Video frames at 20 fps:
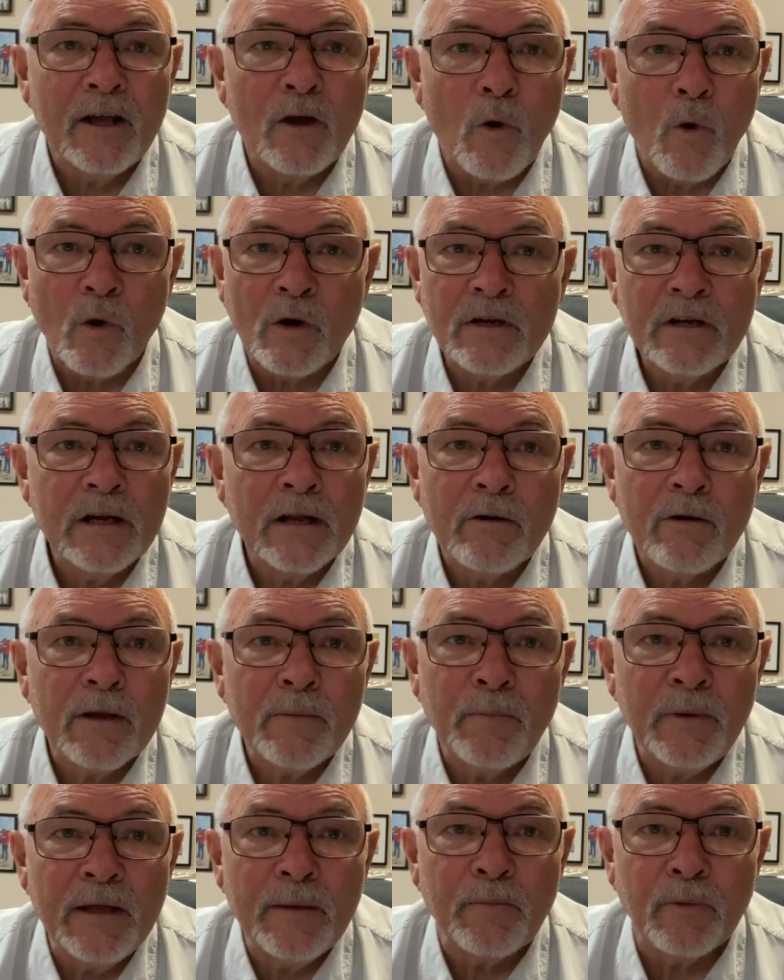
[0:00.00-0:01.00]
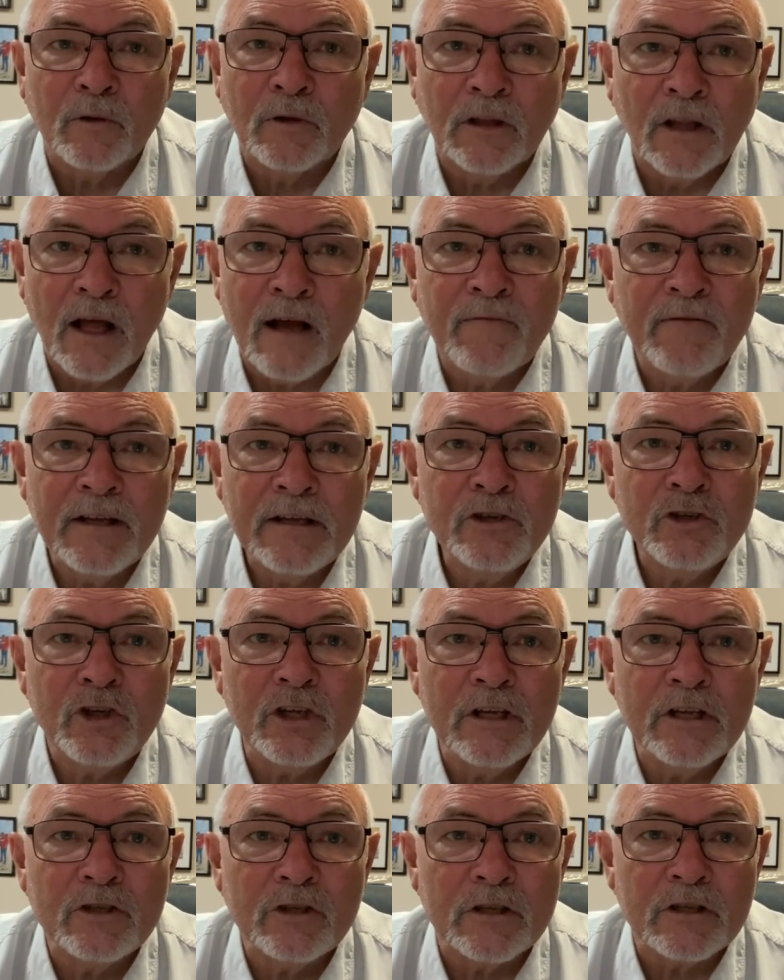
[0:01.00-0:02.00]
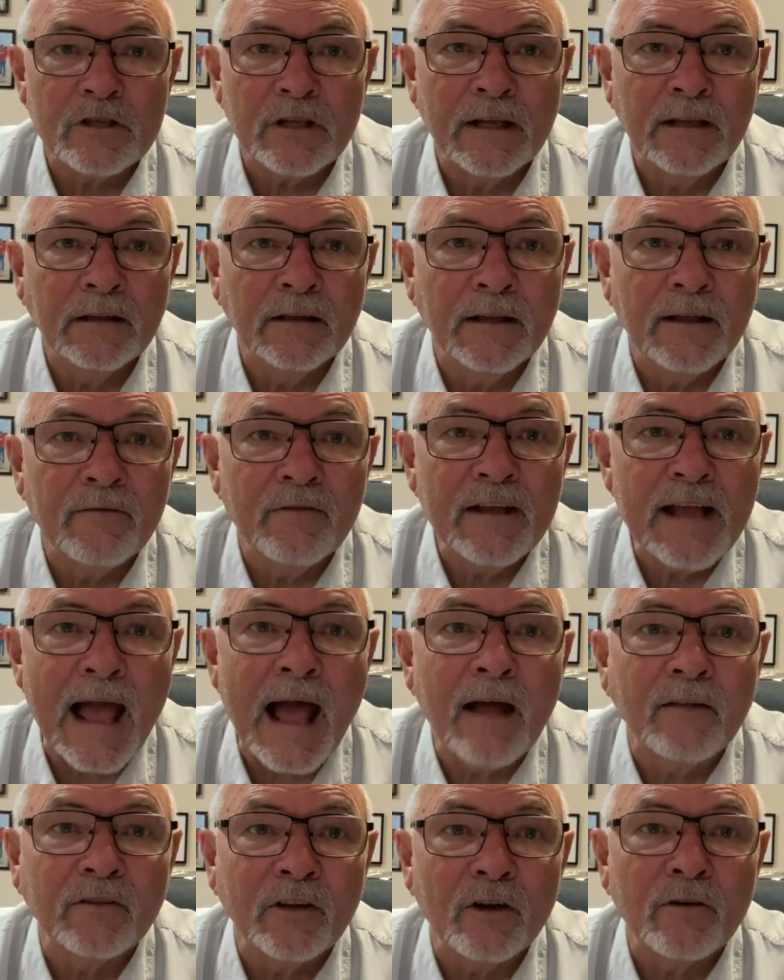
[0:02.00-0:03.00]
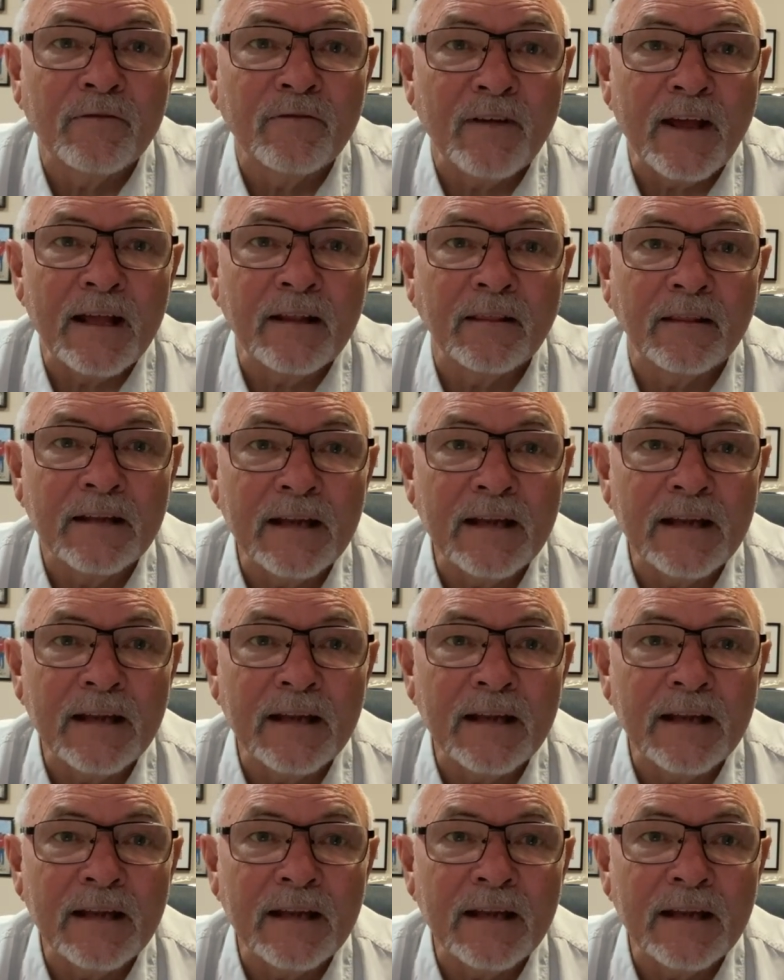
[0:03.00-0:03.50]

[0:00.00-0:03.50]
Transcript: ordinary people loving Jesus and living out their faith,